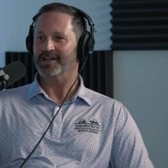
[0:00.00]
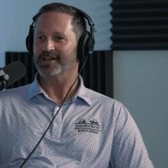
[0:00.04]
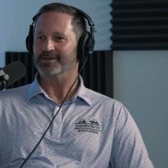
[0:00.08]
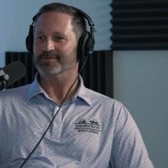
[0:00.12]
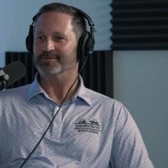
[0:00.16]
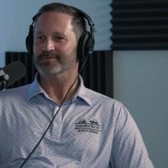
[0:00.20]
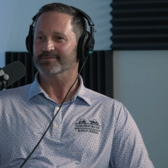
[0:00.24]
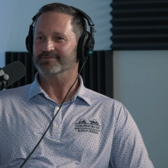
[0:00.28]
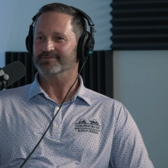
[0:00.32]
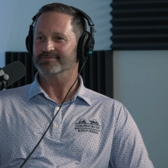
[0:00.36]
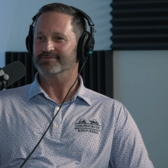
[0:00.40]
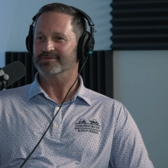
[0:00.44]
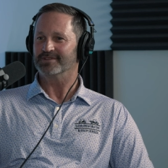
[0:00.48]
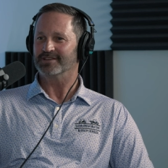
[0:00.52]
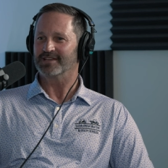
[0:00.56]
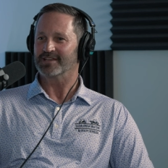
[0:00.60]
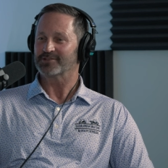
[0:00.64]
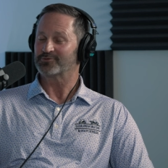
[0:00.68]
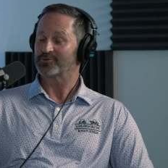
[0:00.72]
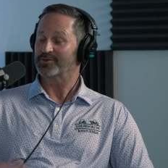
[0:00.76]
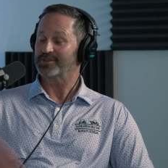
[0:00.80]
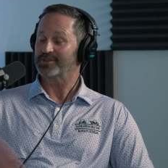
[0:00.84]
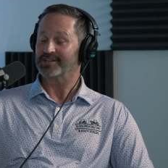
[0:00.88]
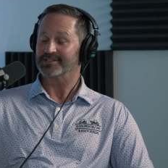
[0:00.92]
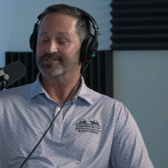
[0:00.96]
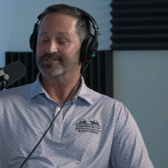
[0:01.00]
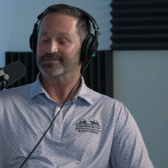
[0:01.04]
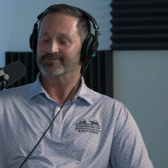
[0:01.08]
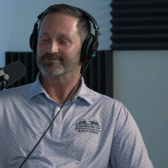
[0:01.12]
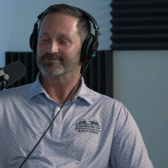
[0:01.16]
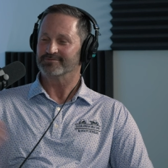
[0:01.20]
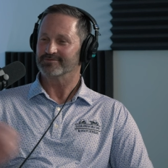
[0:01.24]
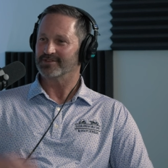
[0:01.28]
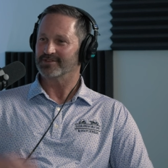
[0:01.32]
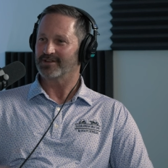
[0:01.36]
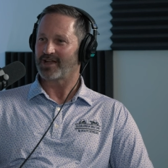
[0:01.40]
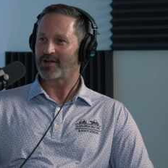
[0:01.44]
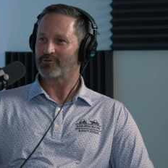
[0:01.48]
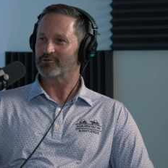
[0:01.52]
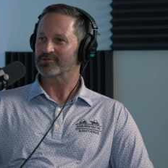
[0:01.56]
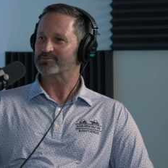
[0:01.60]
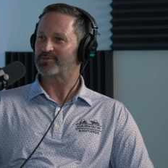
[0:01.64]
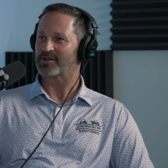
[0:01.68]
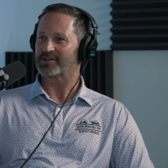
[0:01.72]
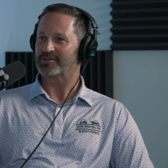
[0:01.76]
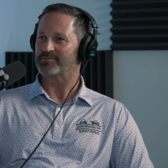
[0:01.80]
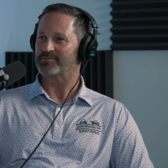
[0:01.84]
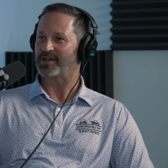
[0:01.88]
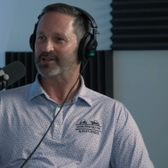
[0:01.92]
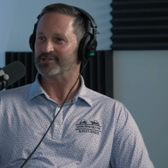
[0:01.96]
um, and that's one of the things you, you know, I
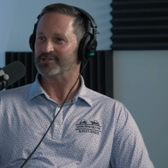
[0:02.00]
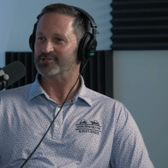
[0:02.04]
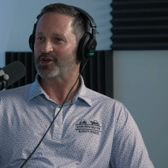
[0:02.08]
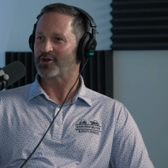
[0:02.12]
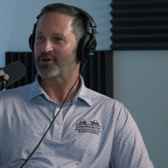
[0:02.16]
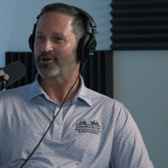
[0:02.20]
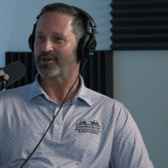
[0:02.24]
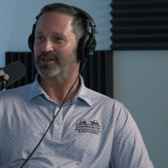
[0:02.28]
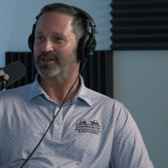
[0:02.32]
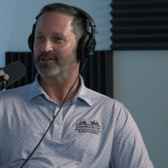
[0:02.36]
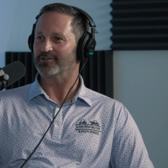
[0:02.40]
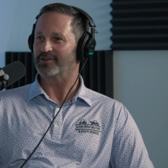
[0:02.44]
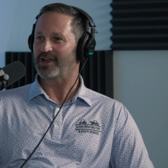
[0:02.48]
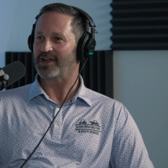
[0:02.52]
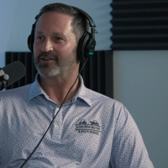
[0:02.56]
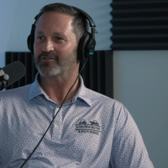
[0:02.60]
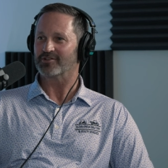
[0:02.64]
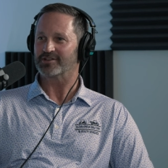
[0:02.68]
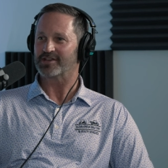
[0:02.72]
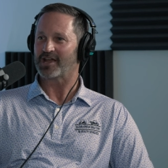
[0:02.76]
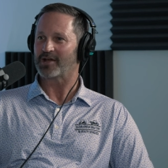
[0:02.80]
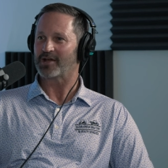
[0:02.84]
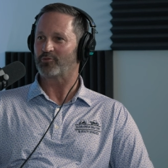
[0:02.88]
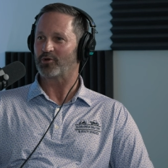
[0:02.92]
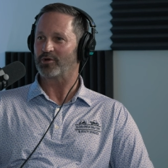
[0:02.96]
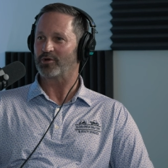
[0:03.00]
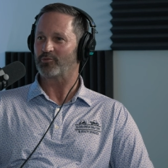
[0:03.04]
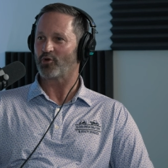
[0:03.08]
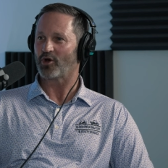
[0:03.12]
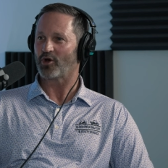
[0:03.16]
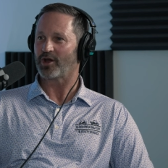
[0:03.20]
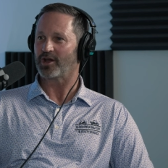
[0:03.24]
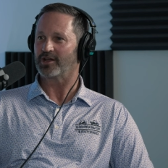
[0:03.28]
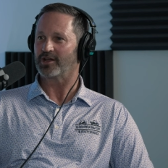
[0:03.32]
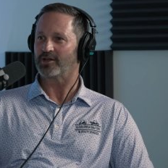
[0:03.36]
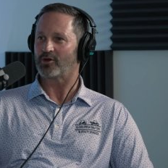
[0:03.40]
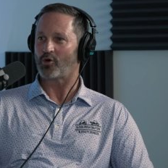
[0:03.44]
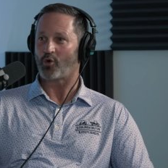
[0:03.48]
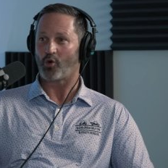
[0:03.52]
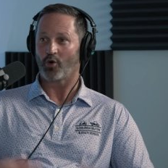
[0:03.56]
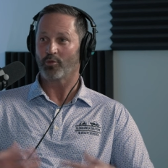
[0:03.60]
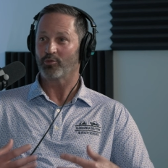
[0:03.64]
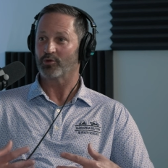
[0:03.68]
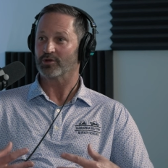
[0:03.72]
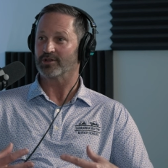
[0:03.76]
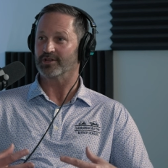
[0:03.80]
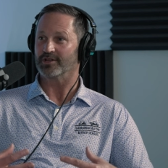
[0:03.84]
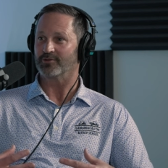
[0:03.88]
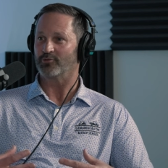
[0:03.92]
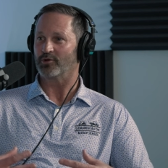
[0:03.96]
respect about Jerry. You know, every time we pray
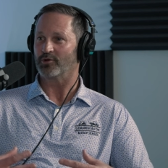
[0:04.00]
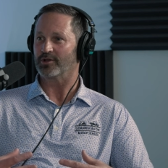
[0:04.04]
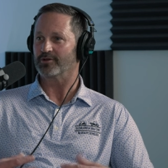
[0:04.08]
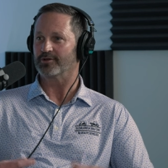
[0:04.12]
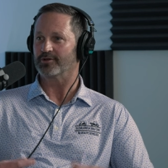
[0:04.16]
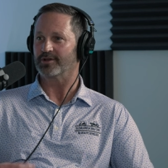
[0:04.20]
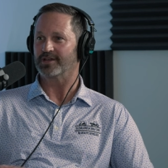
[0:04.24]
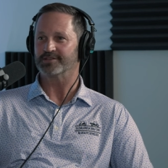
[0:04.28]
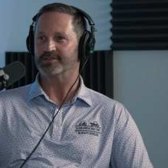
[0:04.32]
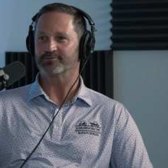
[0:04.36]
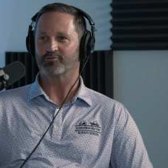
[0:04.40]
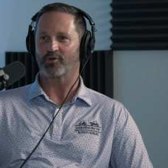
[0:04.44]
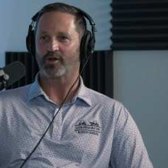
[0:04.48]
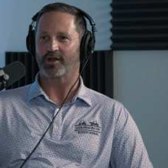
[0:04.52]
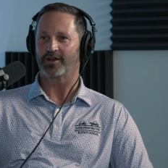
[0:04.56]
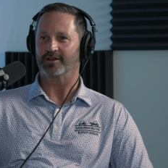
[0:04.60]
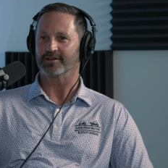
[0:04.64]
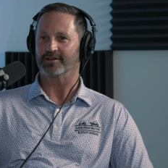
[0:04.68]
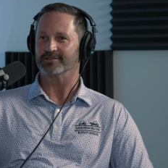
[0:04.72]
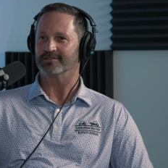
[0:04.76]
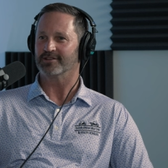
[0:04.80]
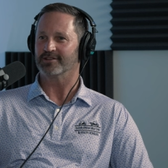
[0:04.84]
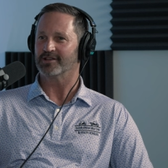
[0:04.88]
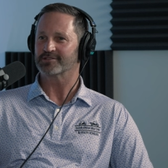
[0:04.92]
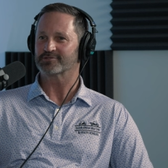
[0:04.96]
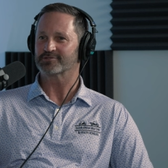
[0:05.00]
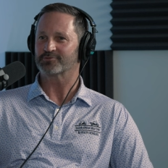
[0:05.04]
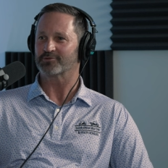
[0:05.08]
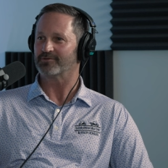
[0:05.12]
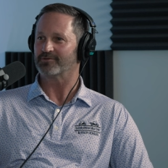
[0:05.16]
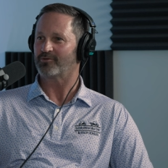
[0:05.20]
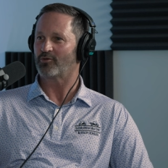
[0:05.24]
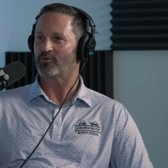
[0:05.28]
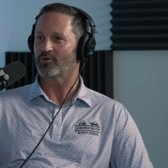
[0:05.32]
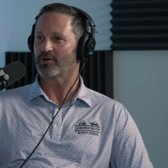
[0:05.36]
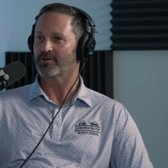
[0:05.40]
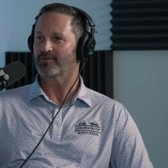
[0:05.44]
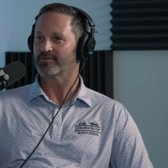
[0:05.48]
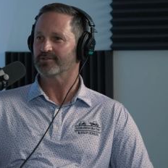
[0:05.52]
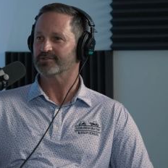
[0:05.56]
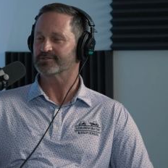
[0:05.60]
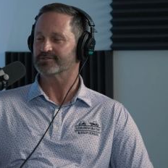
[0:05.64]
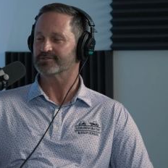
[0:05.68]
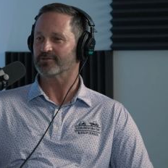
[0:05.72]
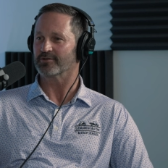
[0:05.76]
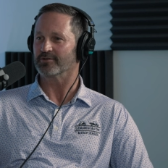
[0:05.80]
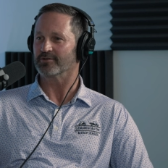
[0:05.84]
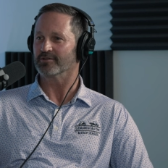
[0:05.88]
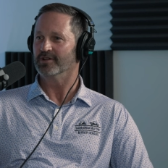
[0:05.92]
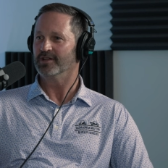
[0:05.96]
corporately, whether he's praying at lunch with four of
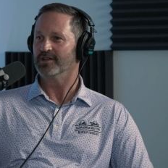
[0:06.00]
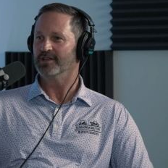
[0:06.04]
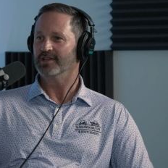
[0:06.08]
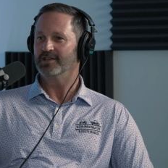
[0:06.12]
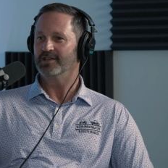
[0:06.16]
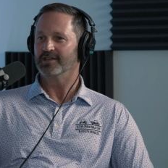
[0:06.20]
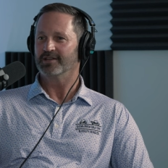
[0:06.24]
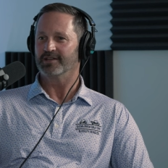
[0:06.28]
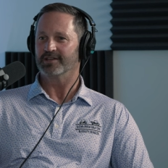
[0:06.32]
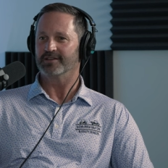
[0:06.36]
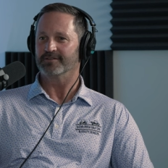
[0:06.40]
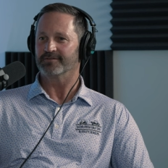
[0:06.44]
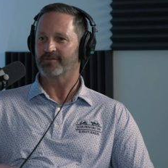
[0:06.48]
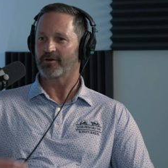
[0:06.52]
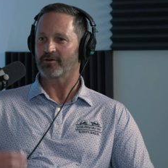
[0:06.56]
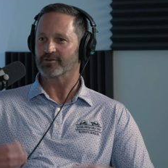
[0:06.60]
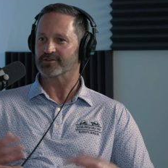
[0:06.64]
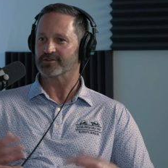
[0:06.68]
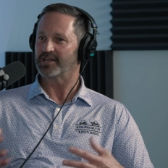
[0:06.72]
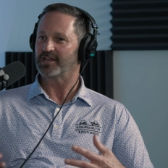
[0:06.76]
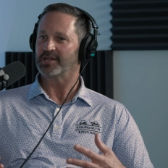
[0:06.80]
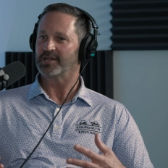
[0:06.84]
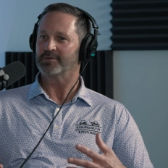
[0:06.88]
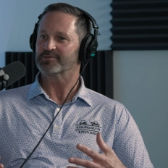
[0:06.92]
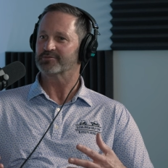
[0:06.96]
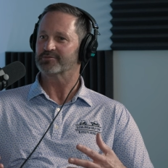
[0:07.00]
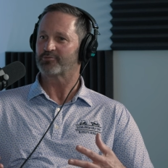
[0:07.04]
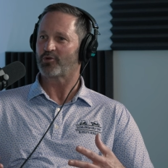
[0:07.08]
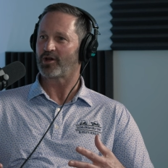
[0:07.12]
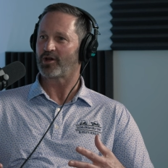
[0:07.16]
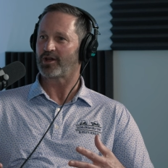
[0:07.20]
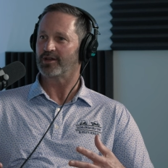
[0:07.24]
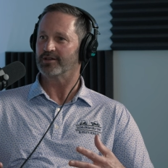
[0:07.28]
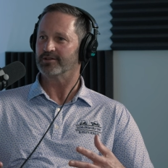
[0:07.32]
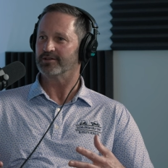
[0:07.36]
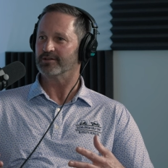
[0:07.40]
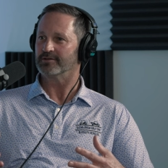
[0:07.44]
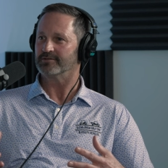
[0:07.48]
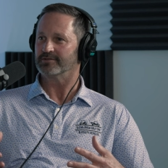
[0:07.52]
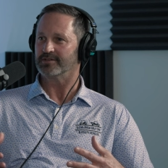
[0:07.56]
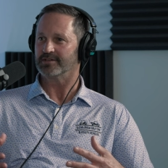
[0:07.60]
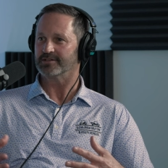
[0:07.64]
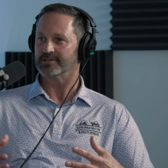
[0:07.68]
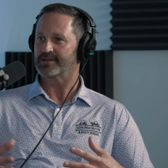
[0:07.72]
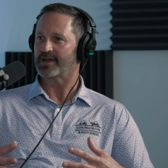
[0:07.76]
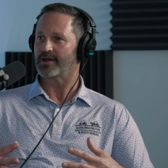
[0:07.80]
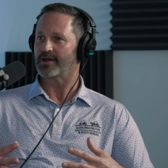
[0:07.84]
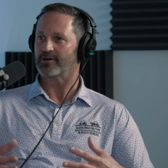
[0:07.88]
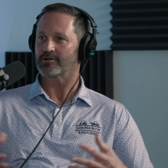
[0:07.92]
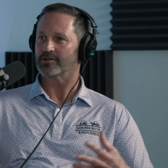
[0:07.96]
us or if our team's praying, the, the
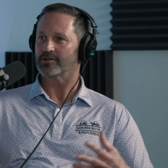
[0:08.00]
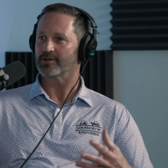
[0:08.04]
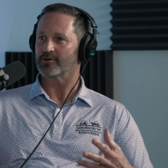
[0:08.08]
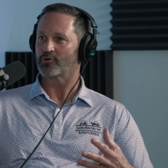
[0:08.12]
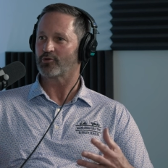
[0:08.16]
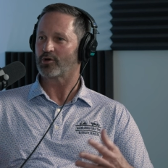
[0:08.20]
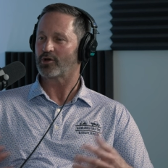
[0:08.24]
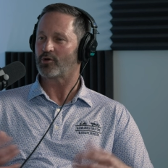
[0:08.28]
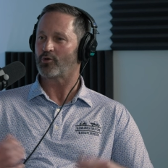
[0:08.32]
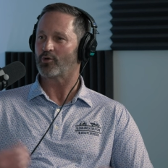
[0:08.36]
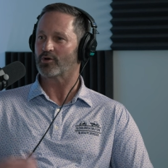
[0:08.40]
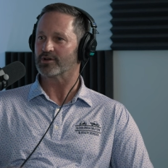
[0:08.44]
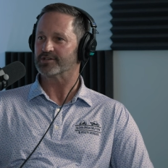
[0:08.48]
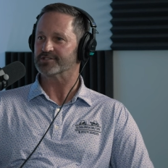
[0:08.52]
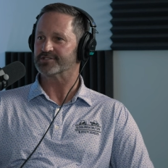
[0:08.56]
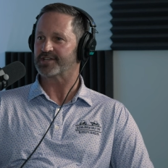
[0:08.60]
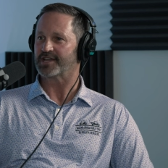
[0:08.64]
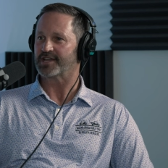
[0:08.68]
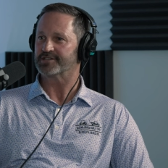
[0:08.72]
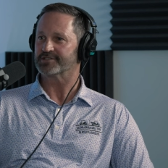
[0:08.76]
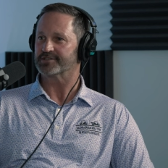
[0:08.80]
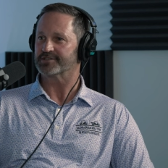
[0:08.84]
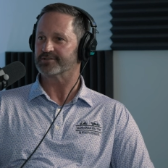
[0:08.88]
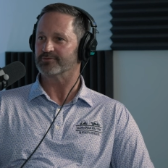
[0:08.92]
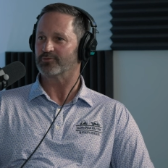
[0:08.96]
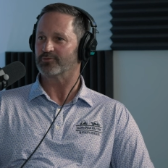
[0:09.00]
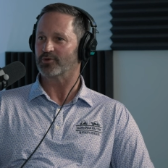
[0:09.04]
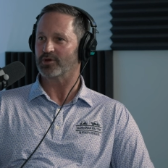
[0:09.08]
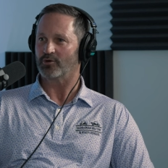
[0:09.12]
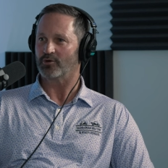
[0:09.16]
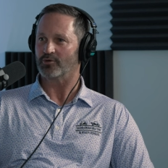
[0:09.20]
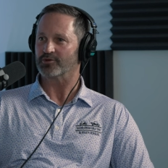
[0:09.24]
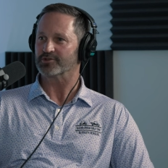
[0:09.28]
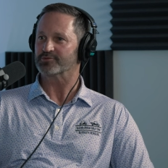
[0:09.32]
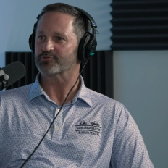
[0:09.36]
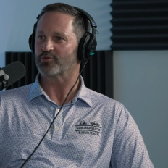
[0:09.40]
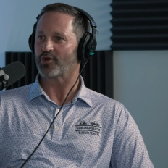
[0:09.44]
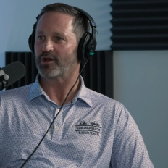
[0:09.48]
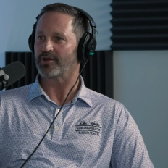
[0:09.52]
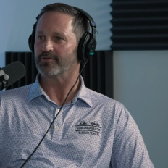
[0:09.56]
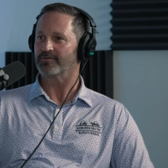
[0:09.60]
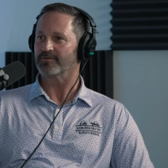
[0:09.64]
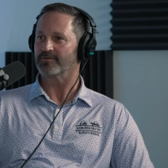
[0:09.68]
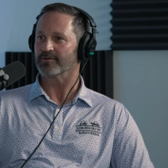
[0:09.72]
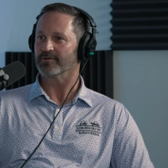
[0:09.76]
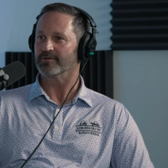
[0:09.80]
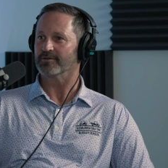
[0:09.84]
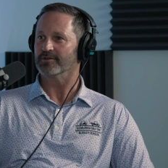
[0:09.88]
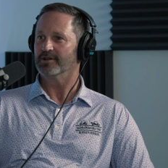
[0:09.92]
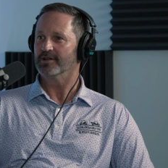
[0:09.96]
entire Clear Creek organization, we always pray
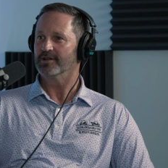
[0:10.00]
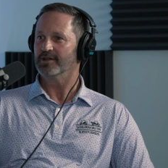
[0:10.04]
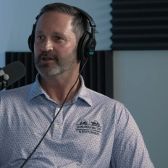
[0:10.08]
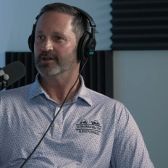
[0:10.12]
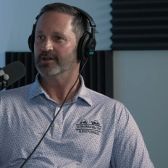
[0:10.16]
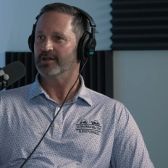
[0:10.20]
for